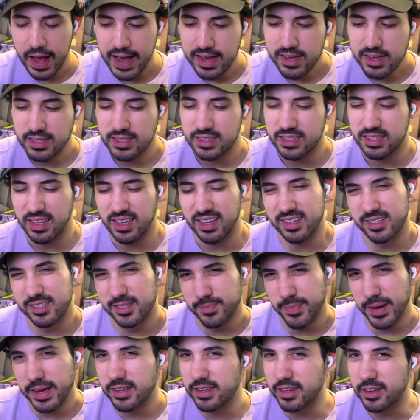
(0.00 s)
As
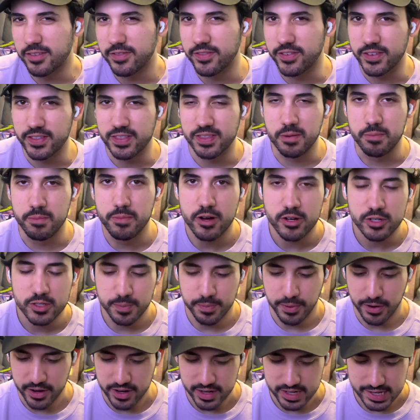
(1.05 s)
expected, for the most
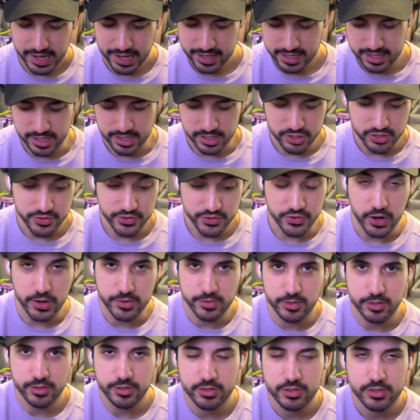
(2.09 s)
part, Taiki
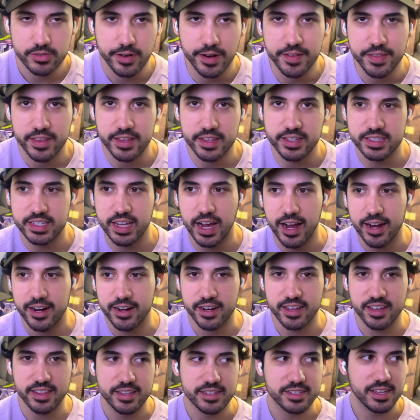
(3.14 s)
struggles throughout the
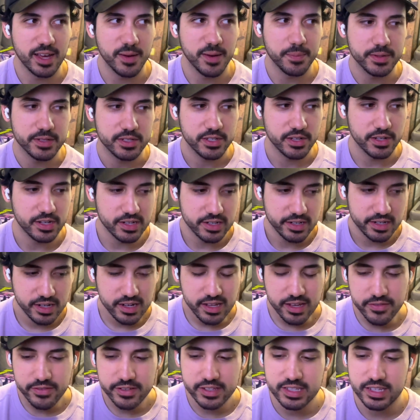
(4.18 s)
entirety of this episode, and
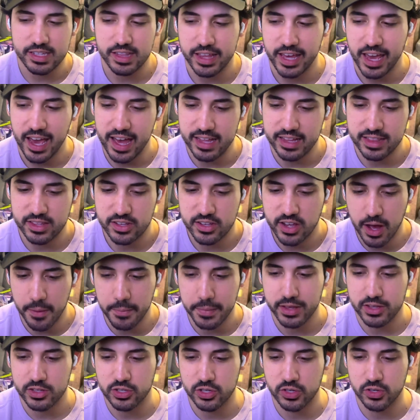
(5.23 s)
even to the end,
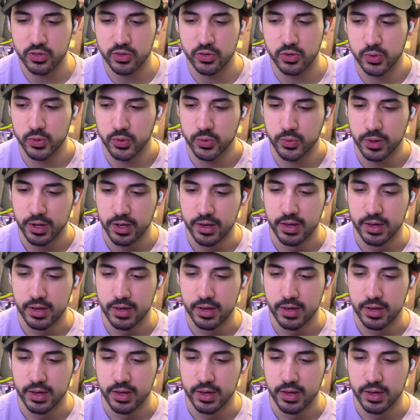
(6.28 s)
coming to,